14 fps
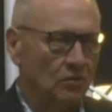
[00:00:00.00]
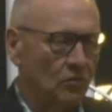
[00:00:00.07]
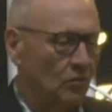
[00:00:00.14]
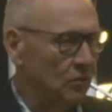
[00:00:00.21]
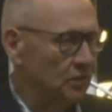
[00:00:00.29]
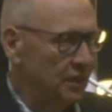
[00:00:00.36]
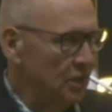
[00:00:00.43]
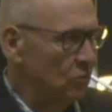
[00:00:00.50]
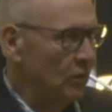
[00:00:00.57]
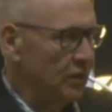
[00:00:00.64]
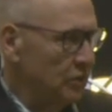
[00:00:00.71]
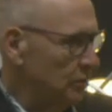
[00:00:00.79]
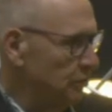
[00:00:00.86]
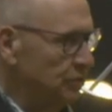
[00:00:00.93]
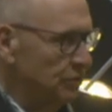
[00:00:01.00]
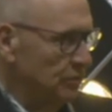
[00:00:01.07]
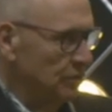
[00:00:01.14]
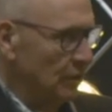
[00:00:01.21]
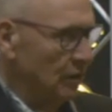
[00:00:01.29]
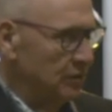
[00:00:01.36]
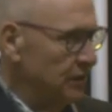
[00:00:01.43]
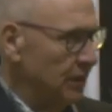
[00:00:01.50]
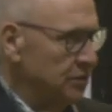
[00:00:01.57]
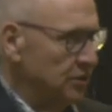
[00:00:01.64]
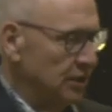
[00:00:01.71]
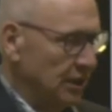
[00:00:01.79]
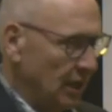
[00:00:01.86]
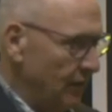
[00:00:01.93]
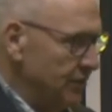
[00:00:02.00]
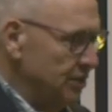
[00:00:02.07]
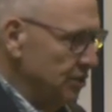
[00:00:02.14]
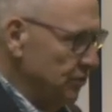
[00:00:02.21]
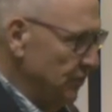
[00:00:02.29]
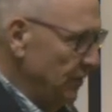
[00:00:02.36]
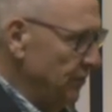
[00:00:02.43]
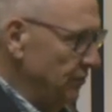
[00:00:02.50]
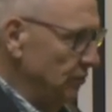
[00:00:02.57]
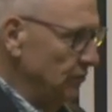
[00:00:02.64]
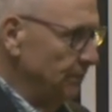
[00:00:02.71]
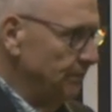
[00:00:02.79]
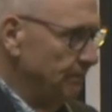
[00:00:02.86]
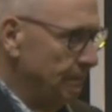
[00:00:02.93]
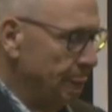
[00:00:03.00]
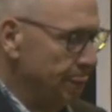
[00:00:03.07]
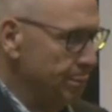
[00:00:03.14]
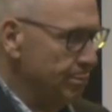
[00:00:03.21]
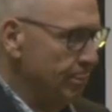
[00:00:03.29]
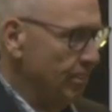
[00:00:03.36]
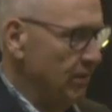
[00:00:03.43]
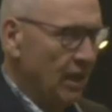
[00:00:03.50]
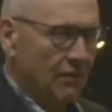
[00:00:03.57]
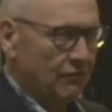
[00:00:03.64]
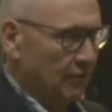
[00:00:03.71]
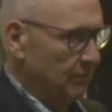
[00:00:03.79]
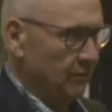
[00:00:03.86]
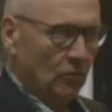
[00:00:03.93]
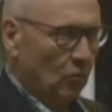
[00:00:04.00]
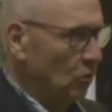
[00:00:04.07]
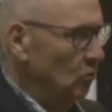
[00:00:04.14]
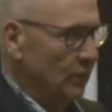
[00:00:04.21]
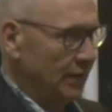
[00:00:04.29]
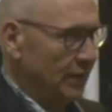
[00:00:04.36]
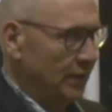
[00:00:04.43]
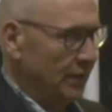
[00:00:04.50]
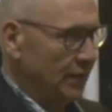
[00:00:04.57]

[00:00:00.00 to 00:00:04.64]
or in any way hurt you. It's only there to encourage and strengthen you. Ever. Always.